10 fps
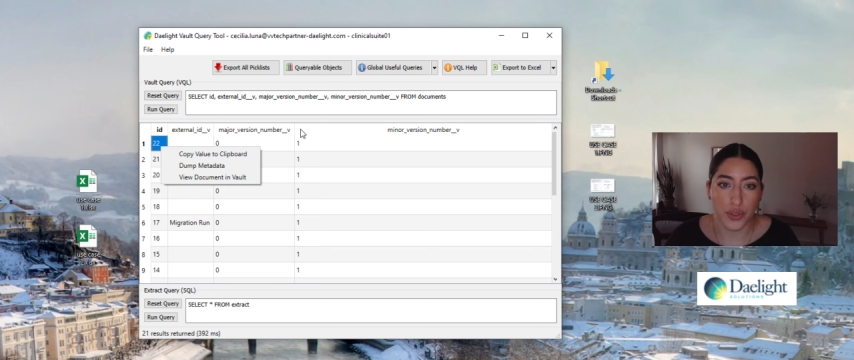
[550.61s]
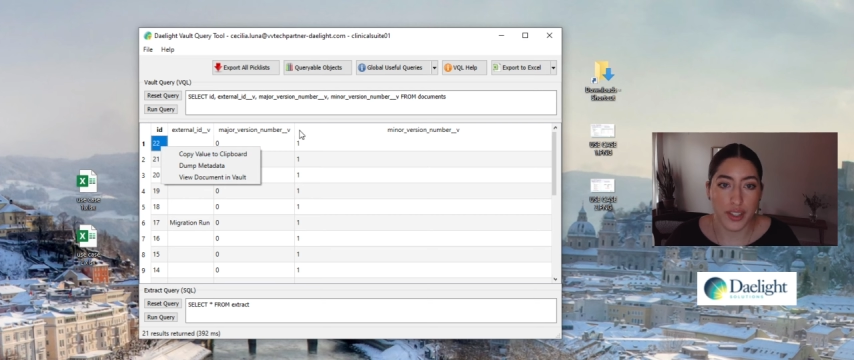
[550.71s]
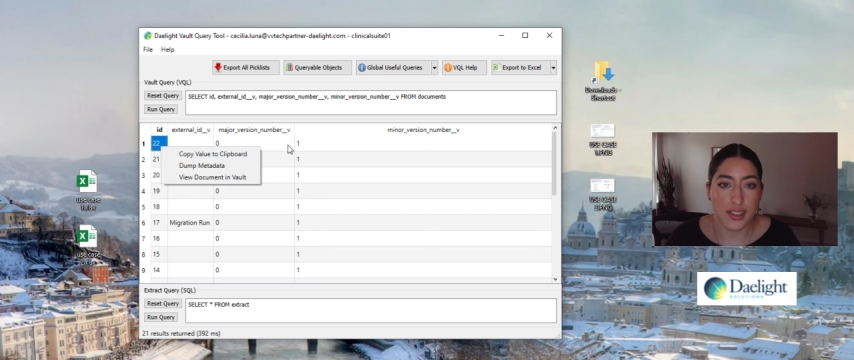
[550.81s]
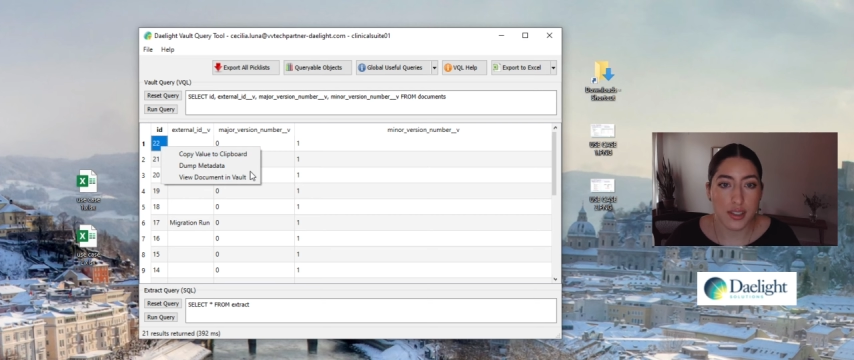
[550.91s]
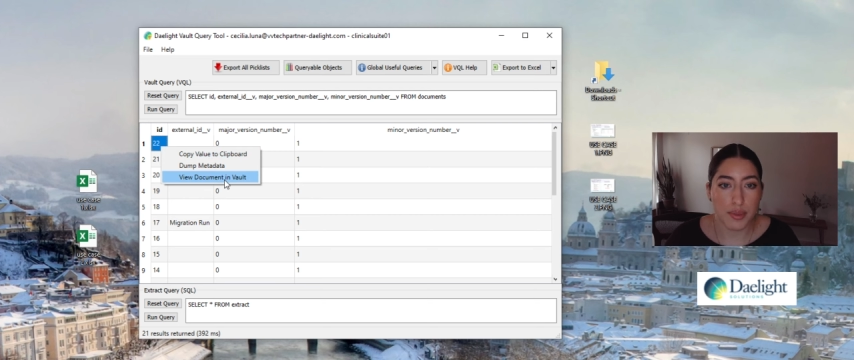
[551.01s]

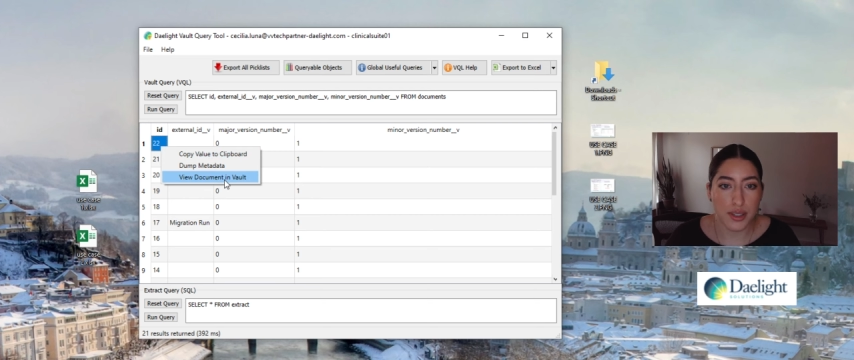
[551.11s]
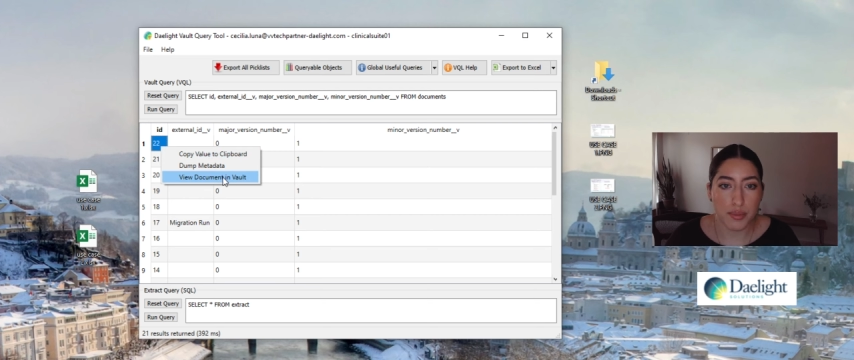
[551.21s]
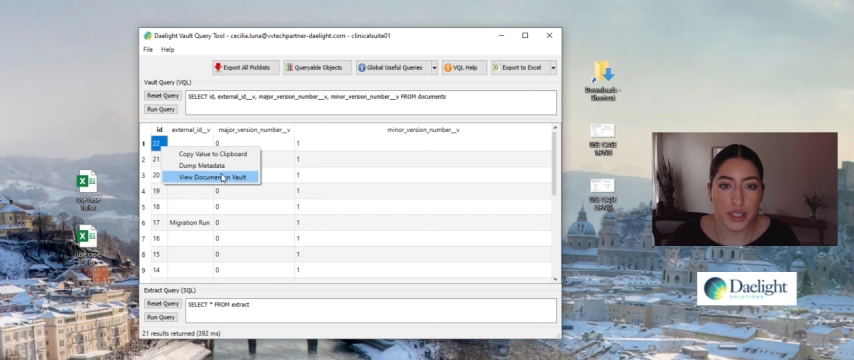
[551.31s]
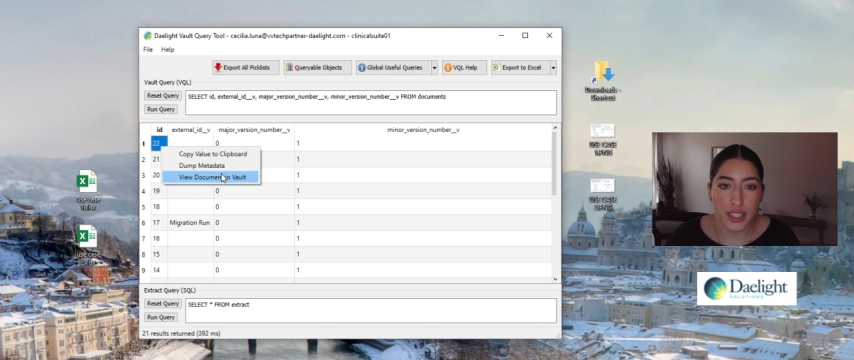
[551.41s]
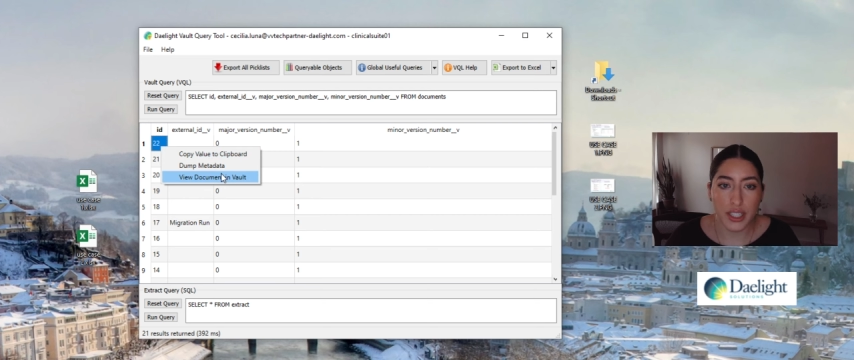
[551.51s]
This is
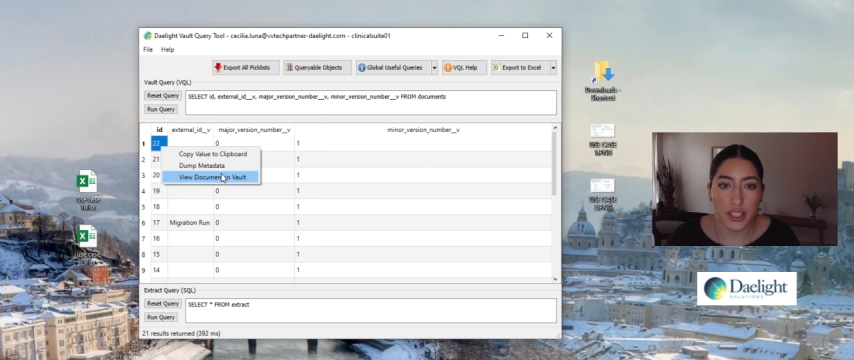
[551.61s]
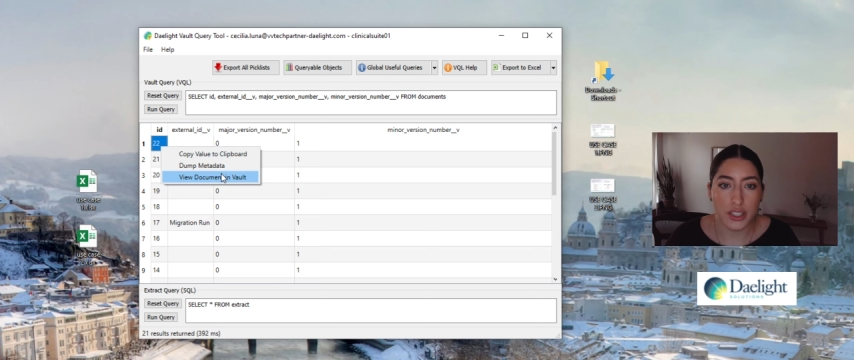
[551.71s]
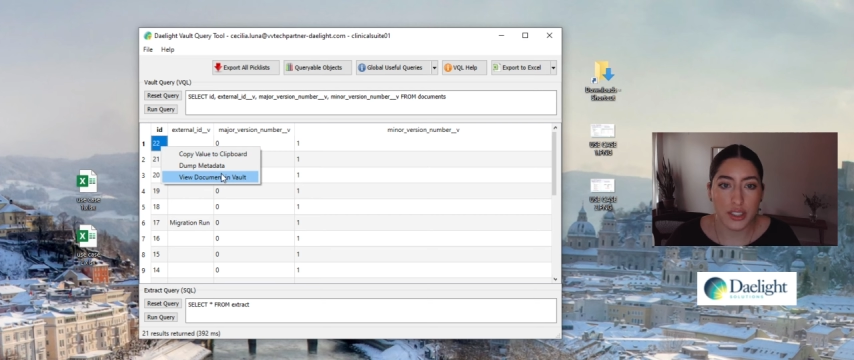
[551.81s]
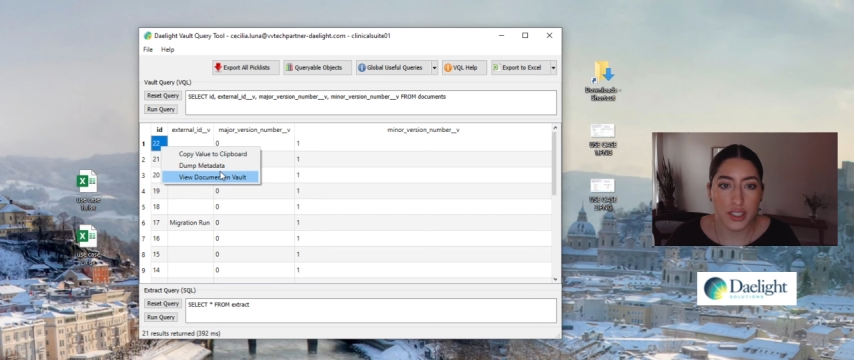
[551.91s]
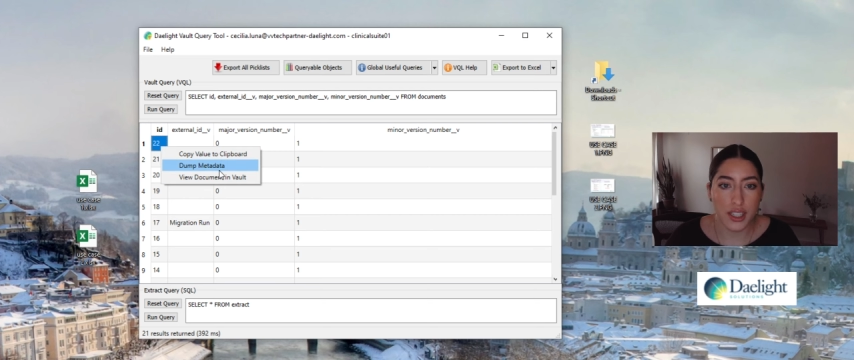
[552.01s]

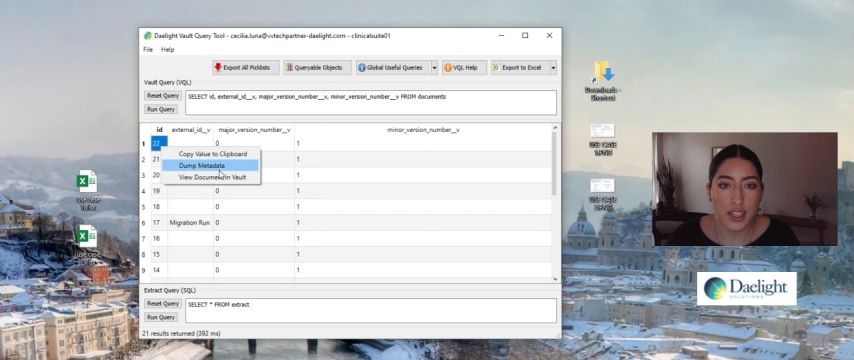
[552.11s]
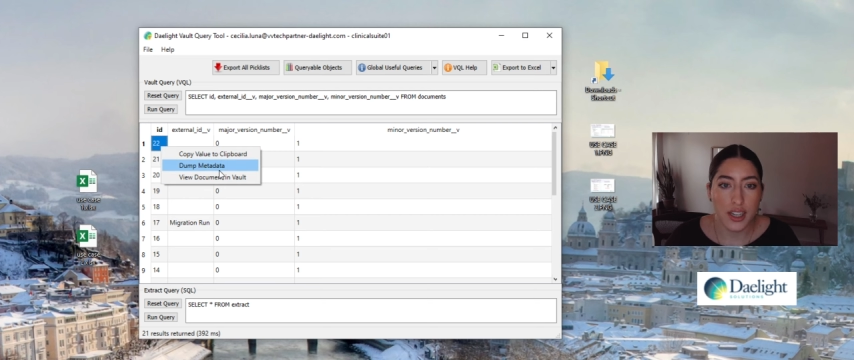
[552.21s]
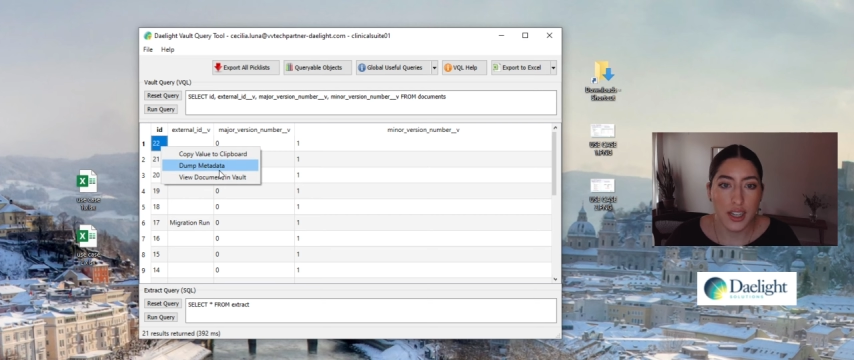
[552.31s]
particularly